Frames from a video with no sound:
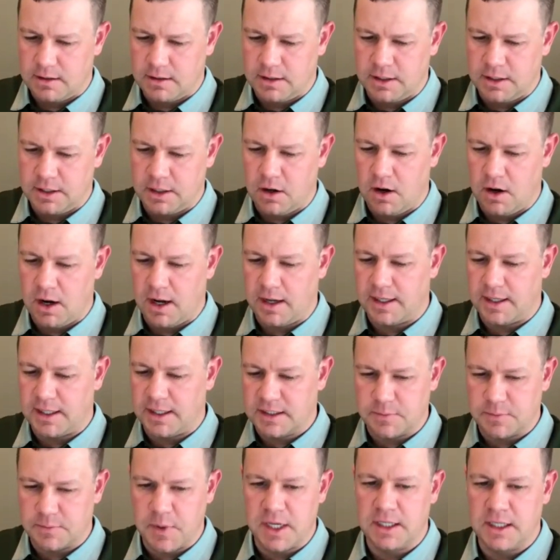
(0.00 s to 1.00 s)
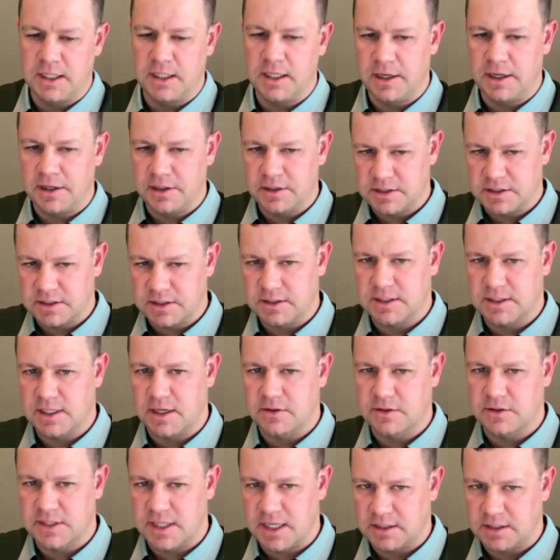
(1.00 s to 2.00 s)
you know, it's been years since I
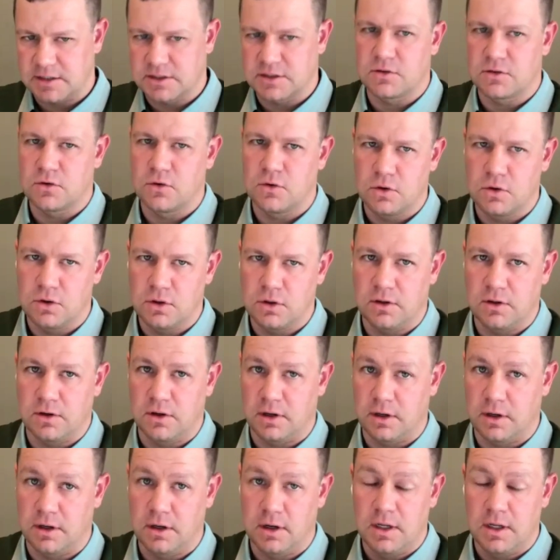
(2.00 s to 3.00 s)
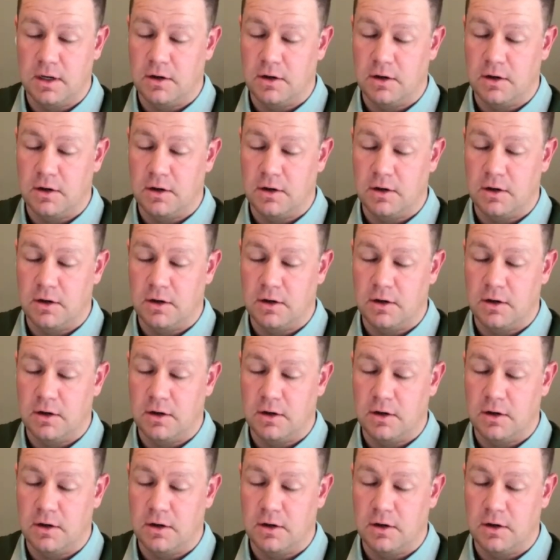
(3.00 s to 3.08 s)
was out of school, or